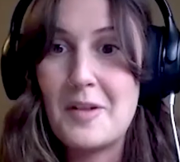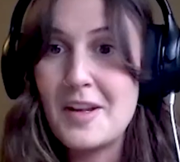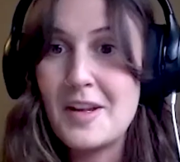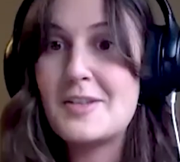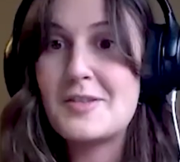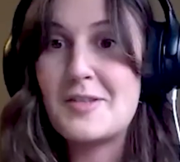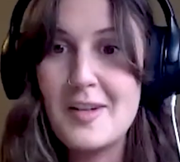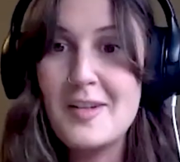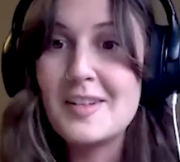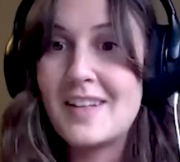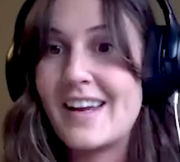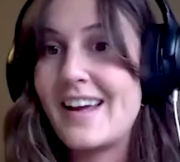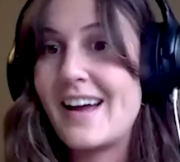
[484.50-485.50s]
i really
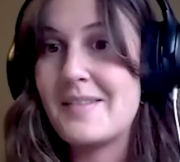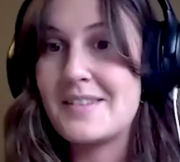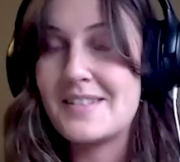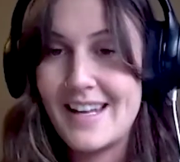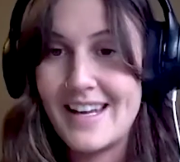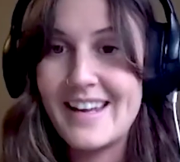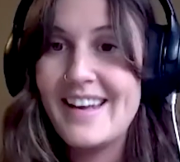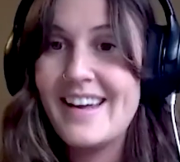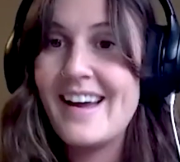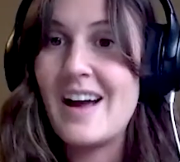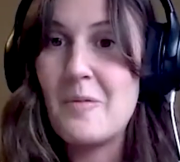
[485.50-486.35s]
struggled like i was like